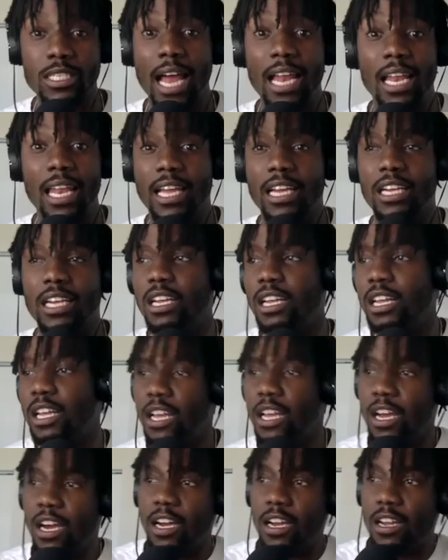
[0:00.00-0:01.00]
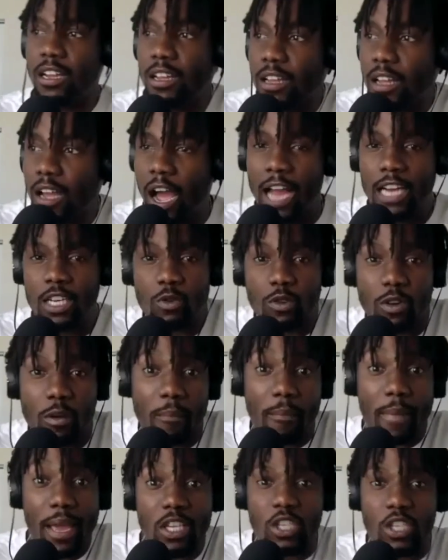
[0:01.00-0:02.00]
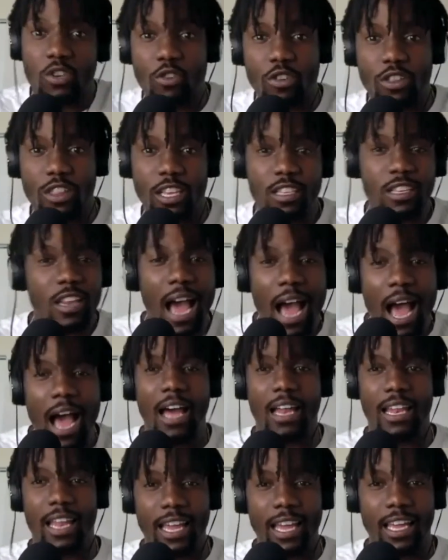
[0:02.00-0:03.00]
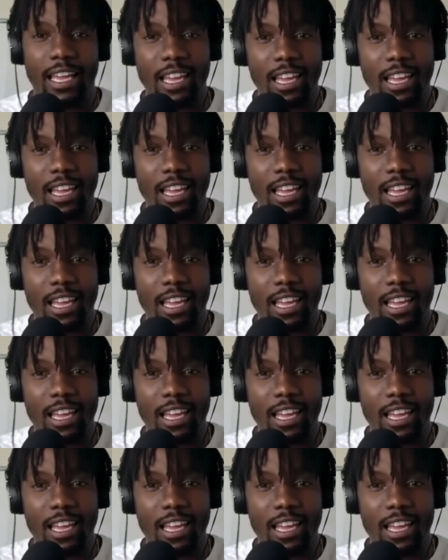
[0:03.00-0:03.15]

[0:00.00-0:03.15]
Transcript: like a I just wanna make sure thing nah, like